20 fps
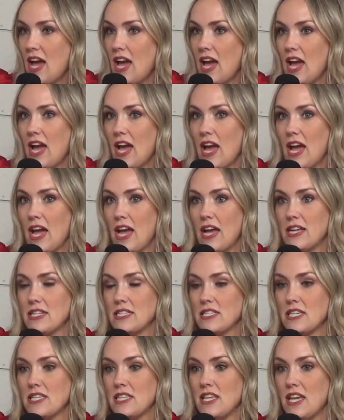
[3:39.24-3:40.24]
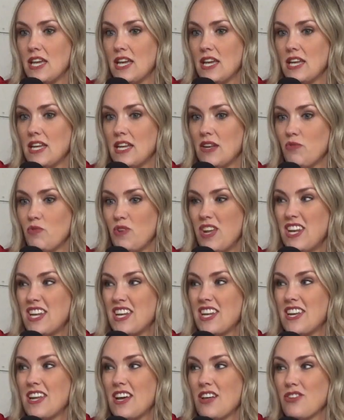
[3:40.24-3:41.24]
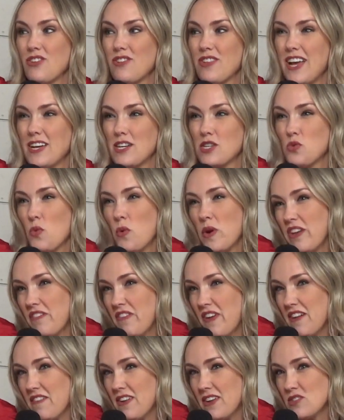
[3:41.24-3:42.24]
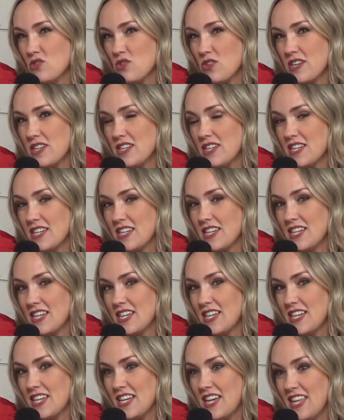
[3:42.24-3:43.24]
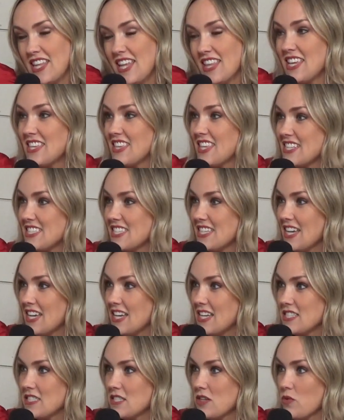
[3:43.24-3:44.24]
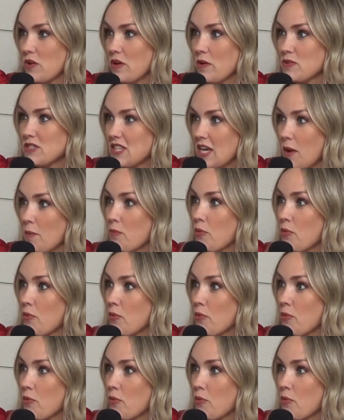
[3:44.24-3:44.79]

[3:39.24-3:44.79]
and then needed another like $2,500. And I think that's it. So it was like